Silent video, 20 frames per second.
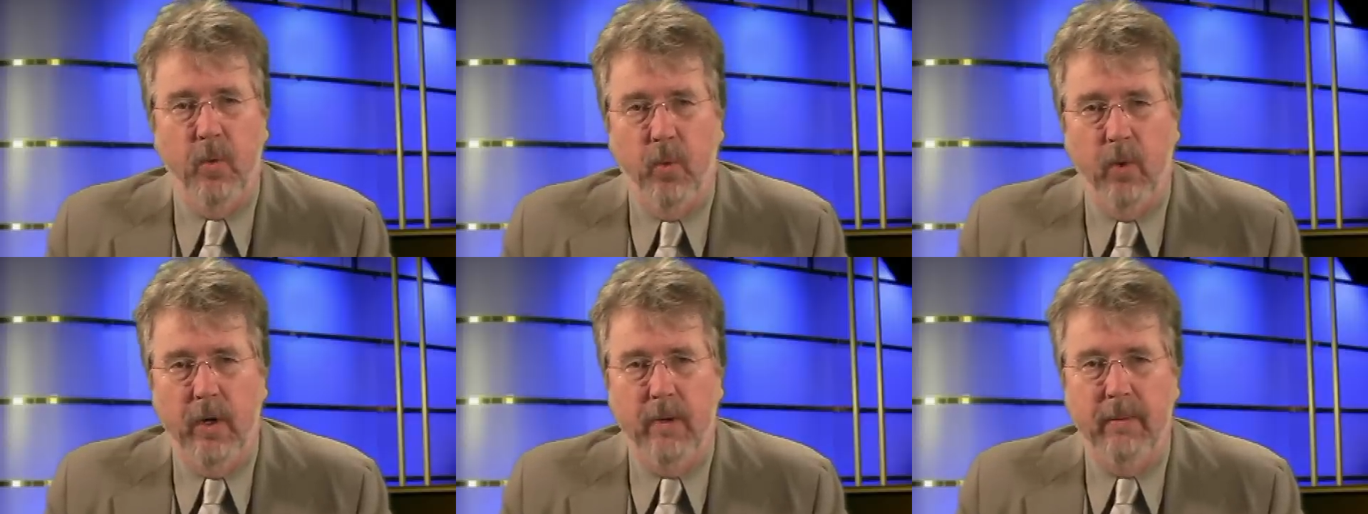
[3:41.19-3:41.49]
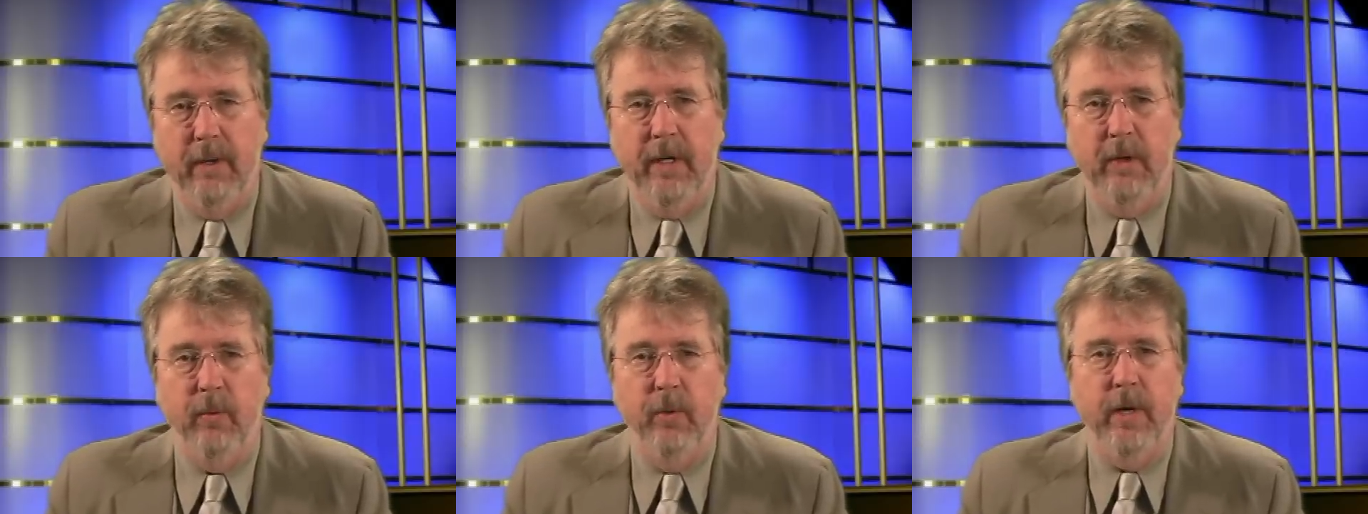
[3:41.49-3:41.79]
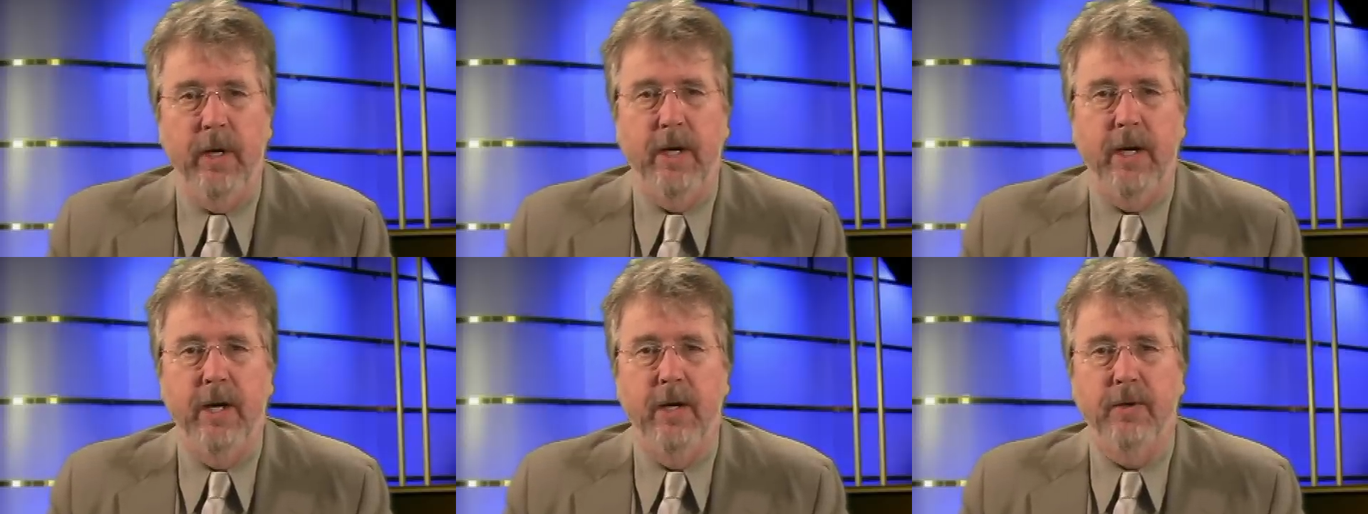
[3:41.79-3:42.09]
One minute
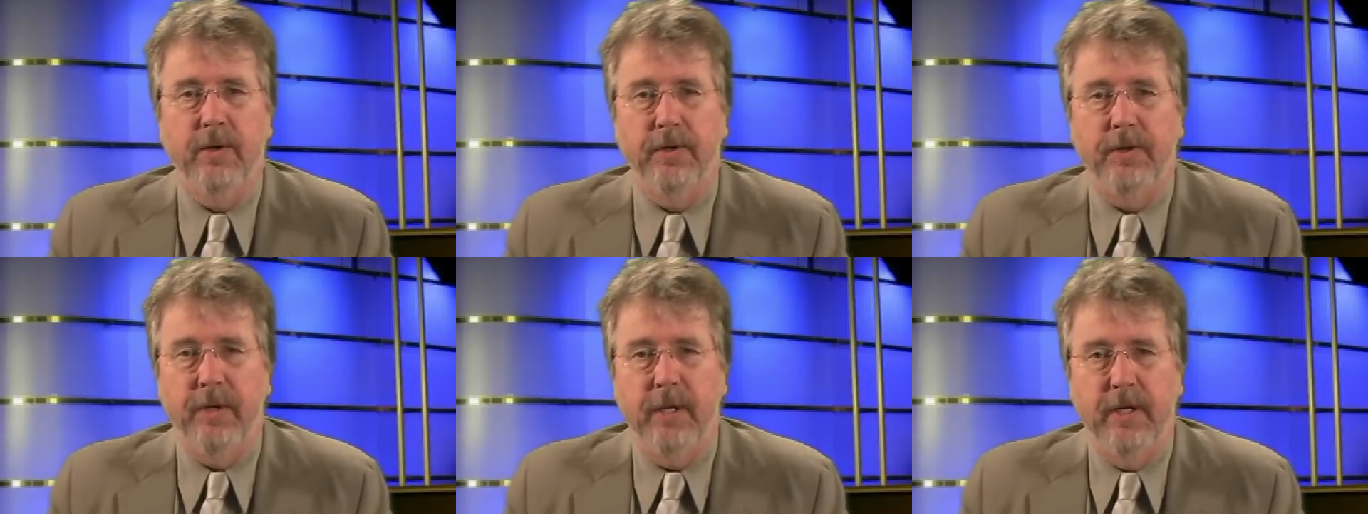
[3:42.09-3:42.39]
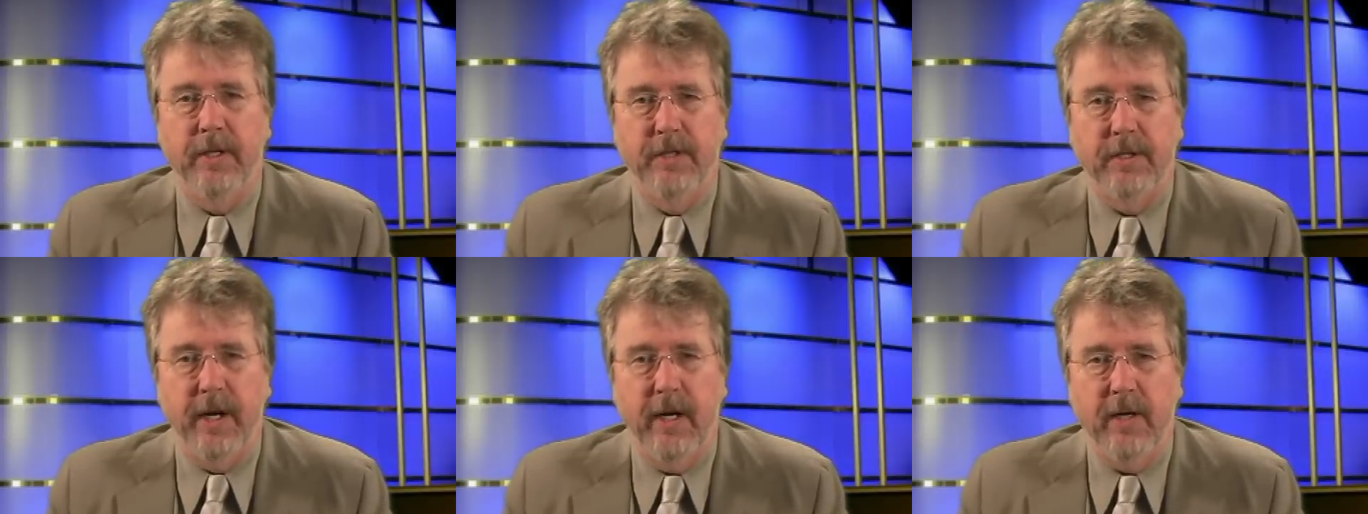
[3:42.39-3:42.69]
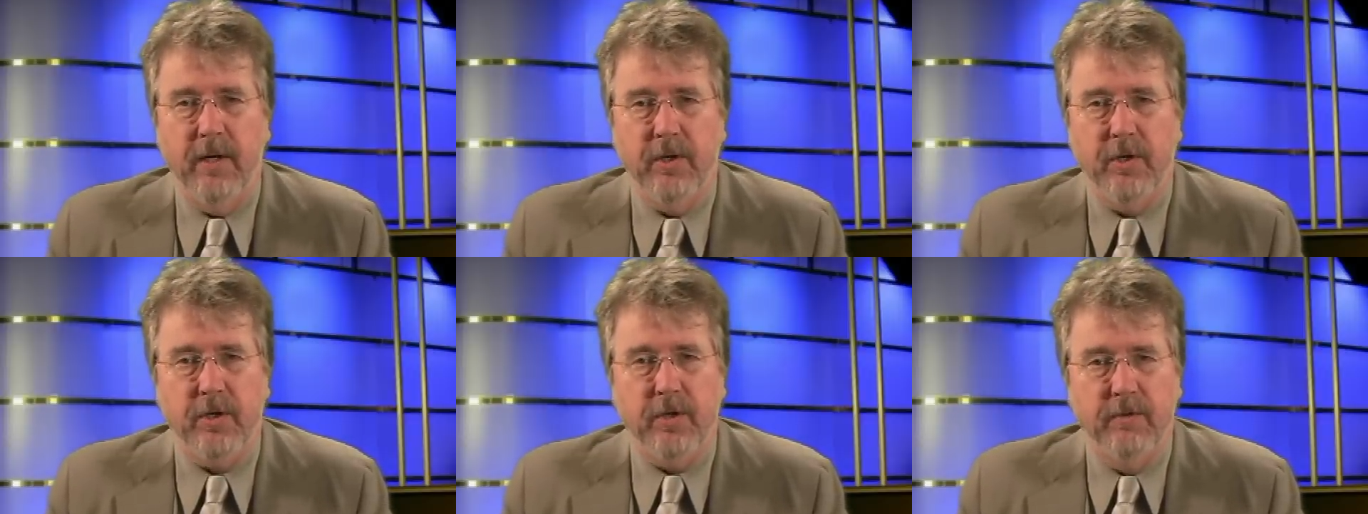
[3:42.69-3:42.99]
we hear that the
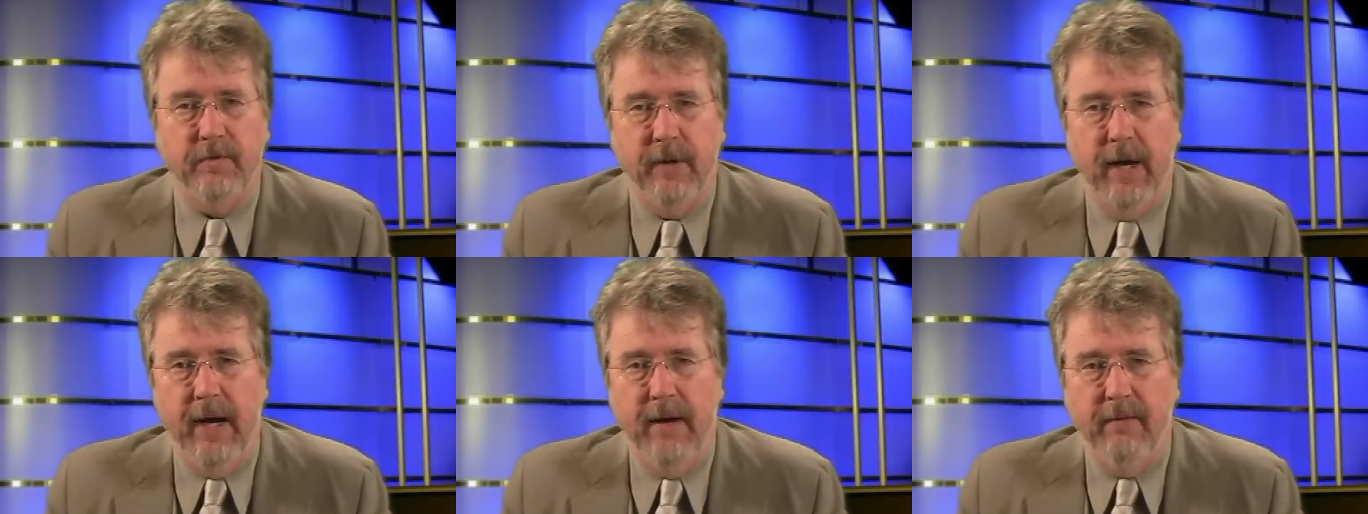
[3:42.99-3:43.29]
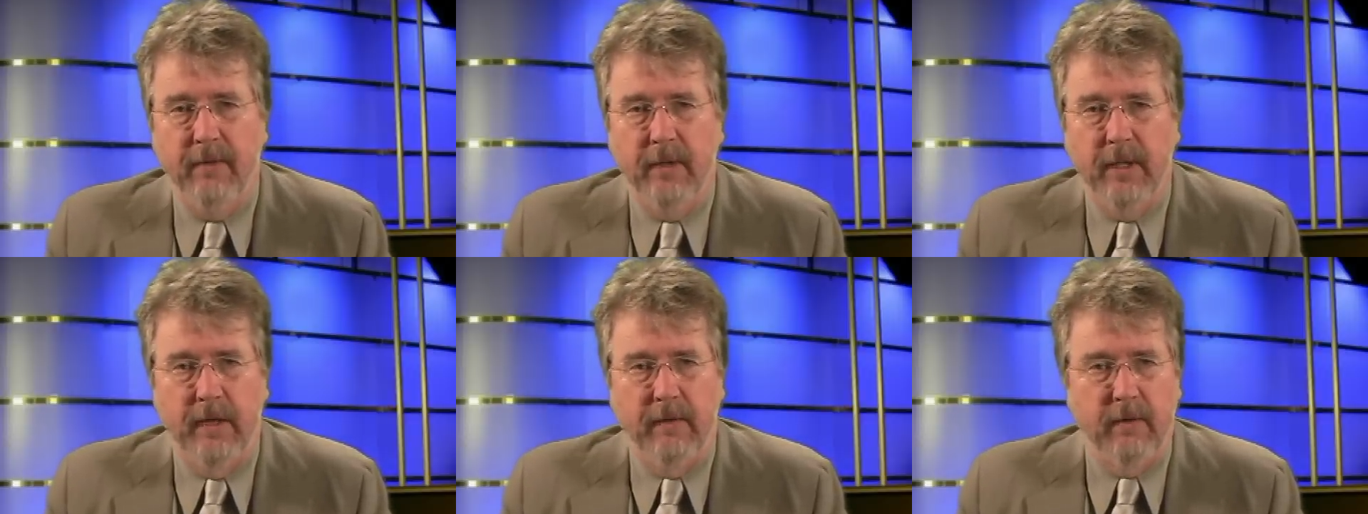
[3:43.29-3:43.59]
entire survival